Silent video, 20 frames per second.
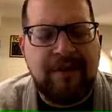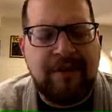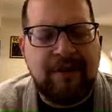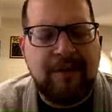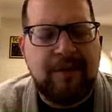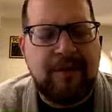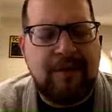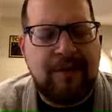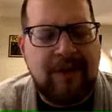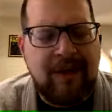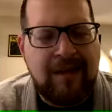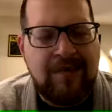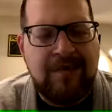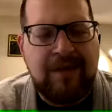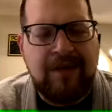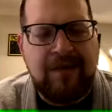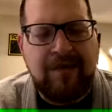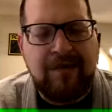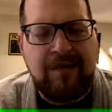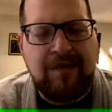Lord, we love
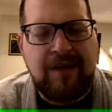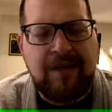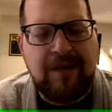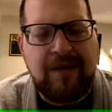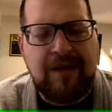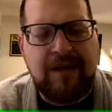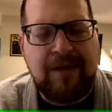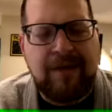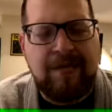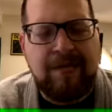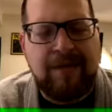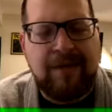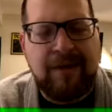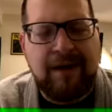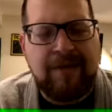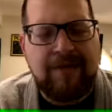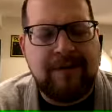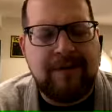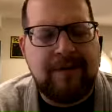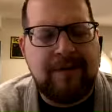you. We thank you for
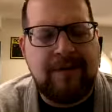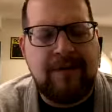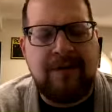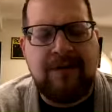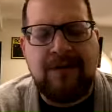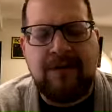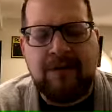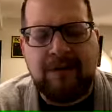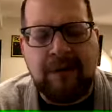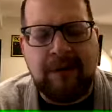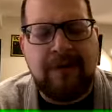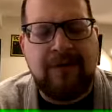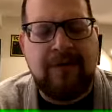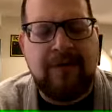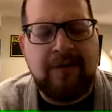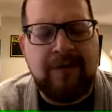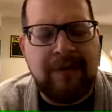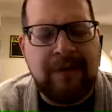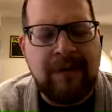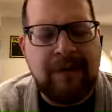everything that you are
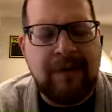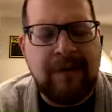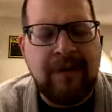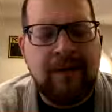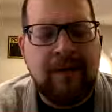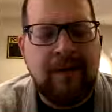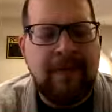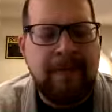doing